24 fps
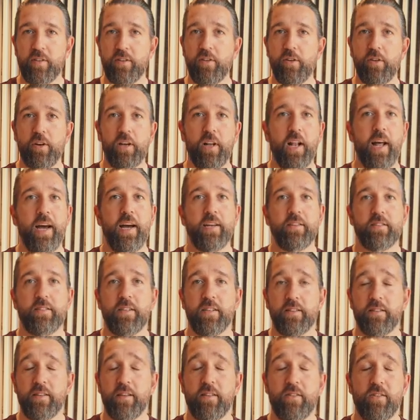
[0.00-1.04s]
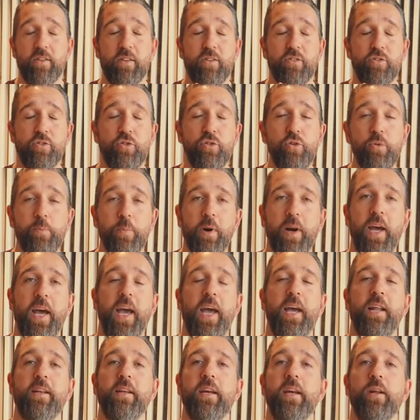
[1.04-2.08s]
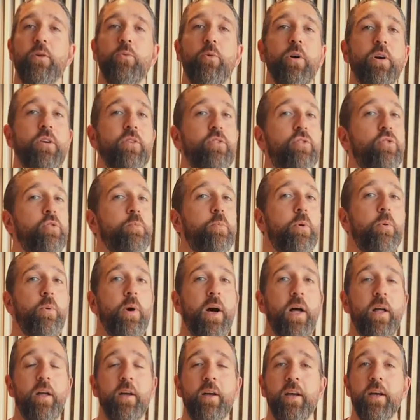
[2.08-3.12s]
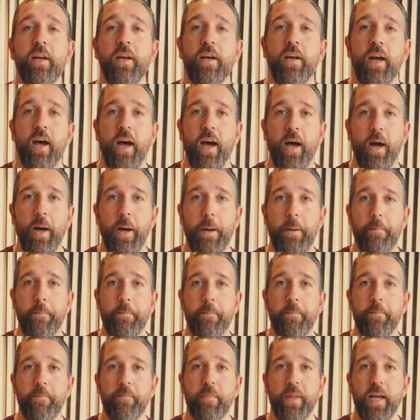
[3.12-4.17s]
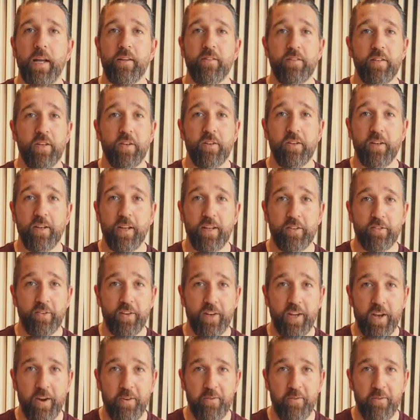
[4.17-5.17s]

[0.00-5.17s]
in your classes. It's super handy, it works super well. And see you in the next video.